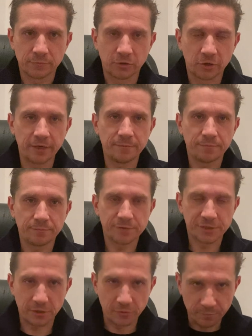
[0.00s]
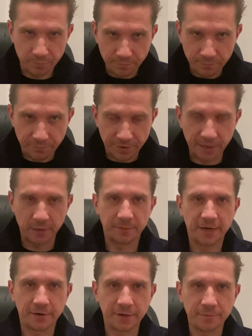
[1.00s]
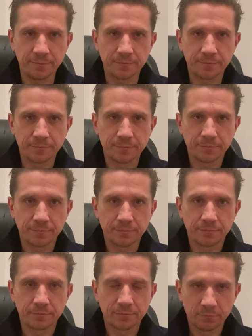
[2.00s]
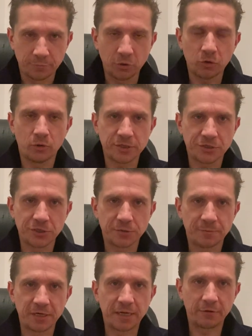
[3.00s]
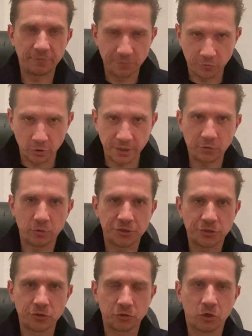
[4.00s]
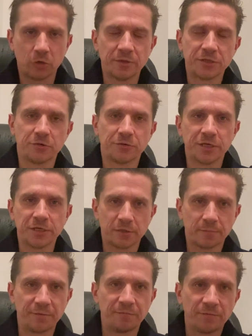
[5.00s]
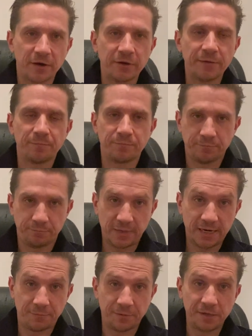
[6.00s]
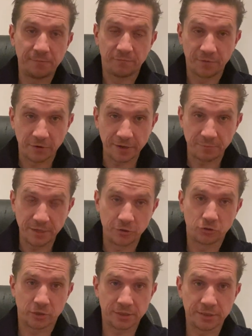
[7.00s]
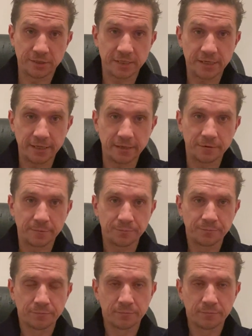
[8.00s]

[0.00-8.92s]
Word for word: All right? So think about it. Put questions below if you've got any questions or comments on this. I'd be very happy, very interested to hear them.